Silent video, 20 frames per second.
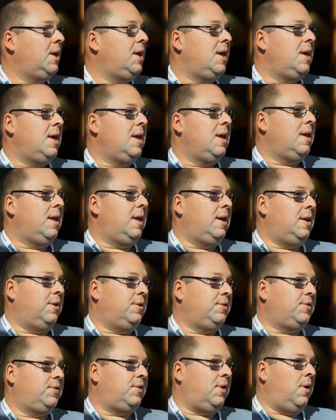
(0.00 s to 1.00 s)
Yeah. You
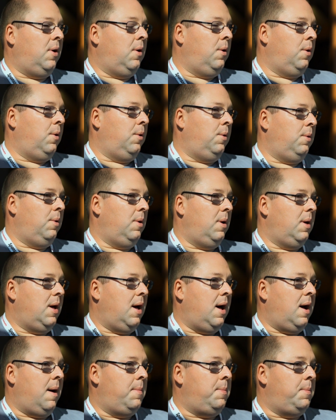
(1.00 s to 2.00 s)
know, so
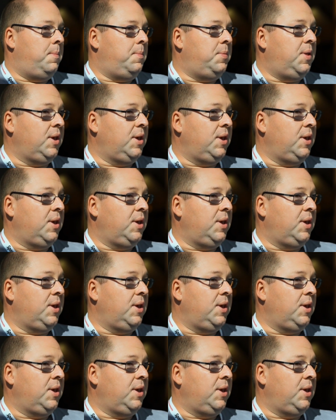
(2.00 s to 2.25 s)
um,